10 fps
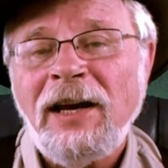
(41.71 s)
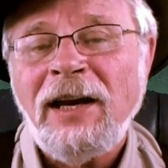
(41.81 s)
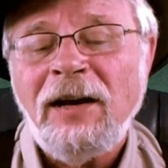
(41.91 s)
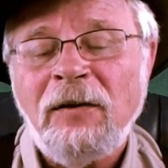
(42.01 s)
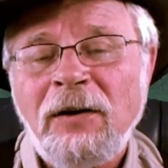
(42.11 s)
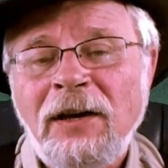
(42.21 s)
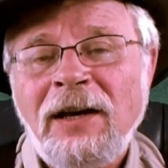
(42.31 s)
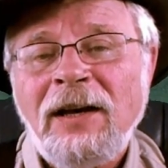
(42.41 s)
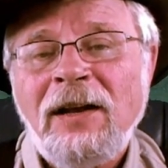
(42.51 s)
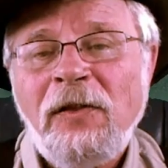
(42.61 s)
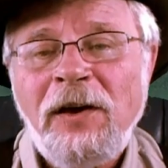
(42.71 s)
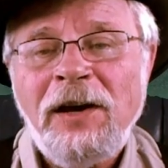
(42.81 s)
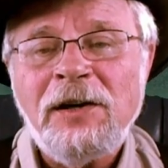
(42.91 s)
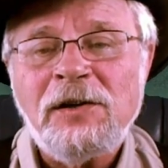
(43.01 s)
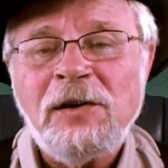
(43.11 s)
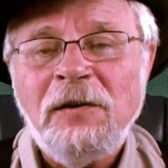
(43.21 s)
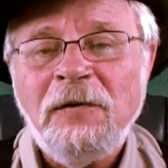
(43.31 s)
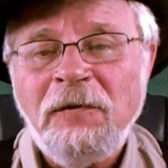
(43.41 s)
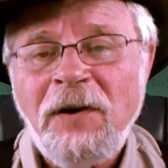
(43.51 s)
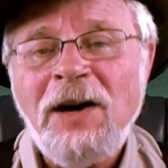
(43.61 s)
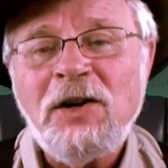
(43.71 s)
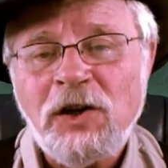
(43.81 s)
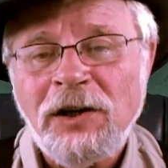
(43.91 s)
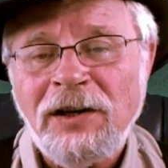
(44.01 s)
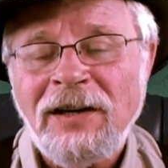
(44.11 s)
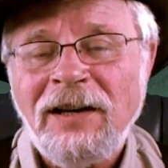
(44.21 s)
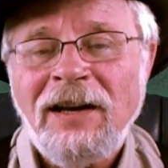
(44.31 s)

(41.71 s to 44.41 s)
how things function,